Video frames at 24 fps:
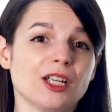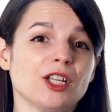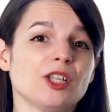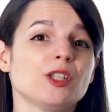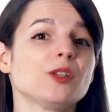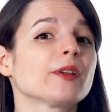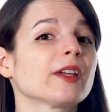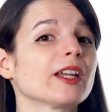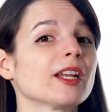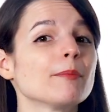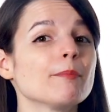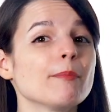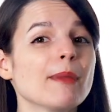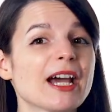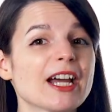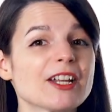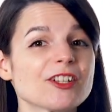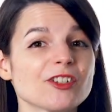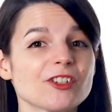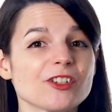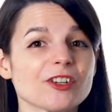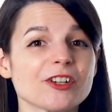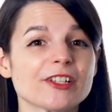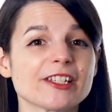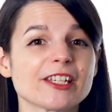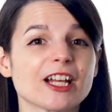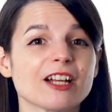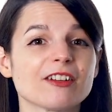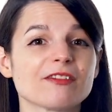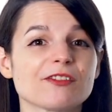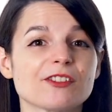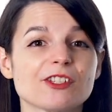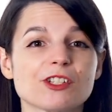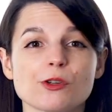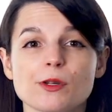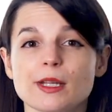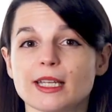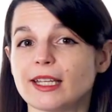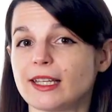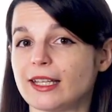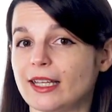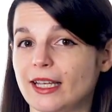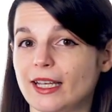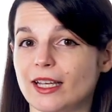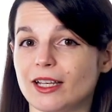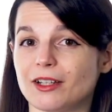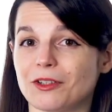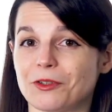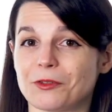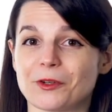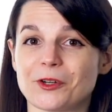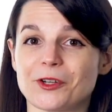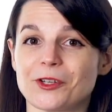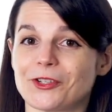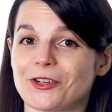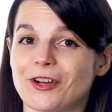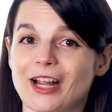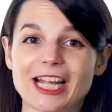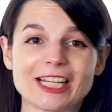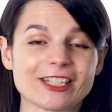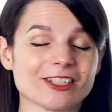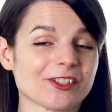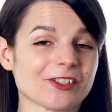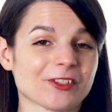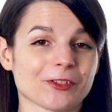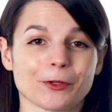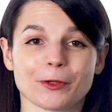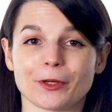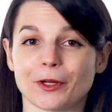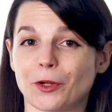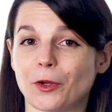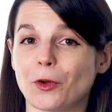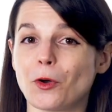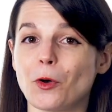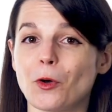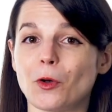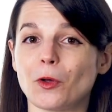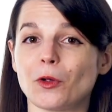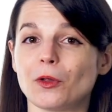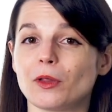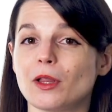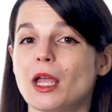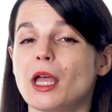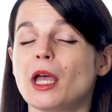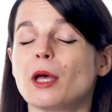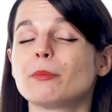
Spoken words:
You can imagine yourself doing a kick or trying to score a goal,